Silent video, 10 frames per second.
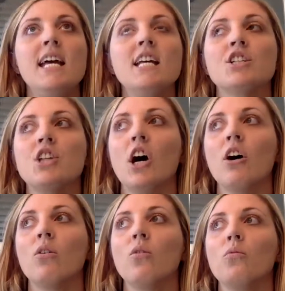
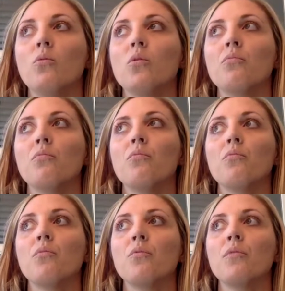So
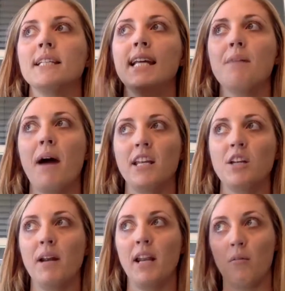let's say I'm adding to
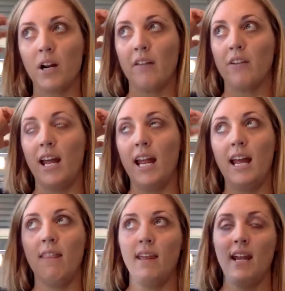my network every day,
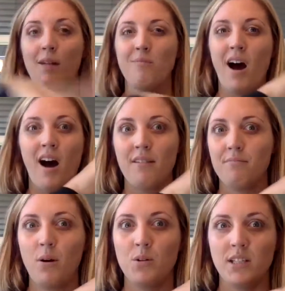and then I'm not
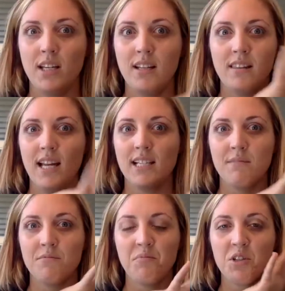posting the things
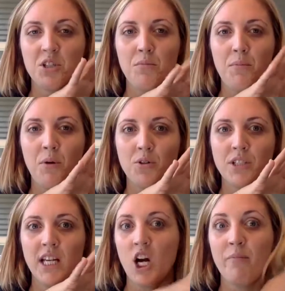I'm supposed to be
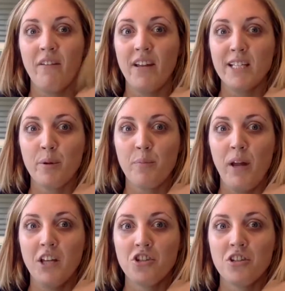posting on my Facebook
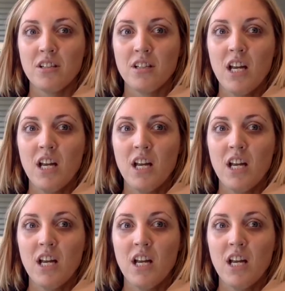page.